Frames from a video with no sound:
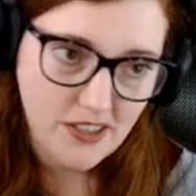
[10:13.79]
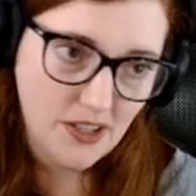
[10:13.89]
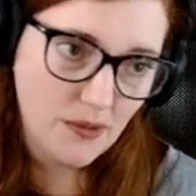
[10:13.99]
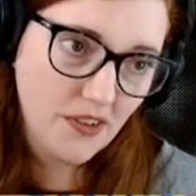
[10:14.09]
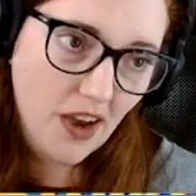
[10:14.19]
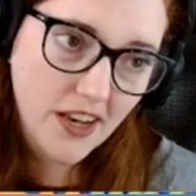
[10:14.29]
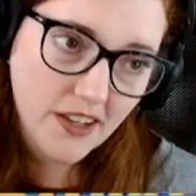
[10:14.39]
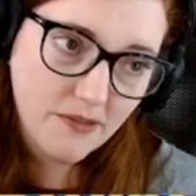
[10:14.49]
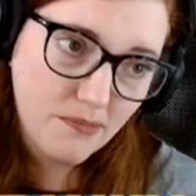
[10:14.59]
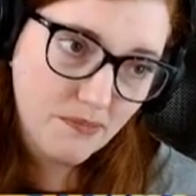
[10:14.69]
So we've kind
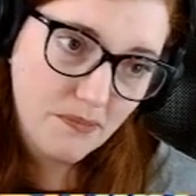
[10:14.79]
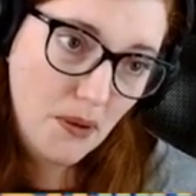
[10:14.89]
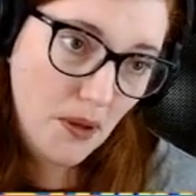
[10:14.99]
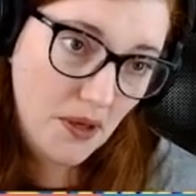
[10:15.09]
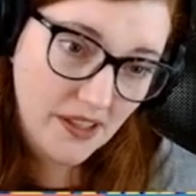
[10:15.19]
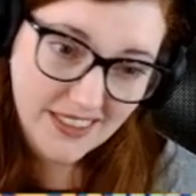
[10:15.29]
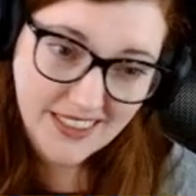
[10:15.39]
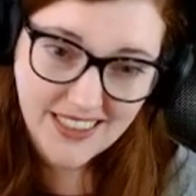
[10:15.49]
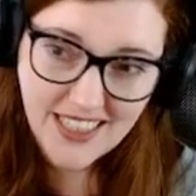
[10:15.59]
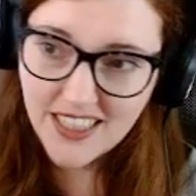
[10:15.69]
of put
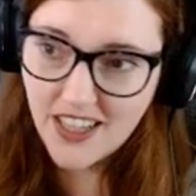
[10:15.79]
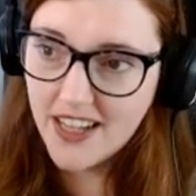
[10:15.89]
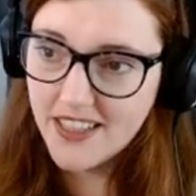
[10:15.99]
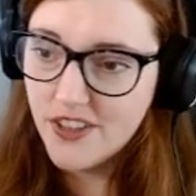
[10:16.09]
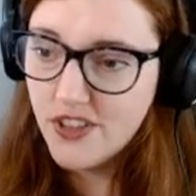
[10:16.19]
these guys in.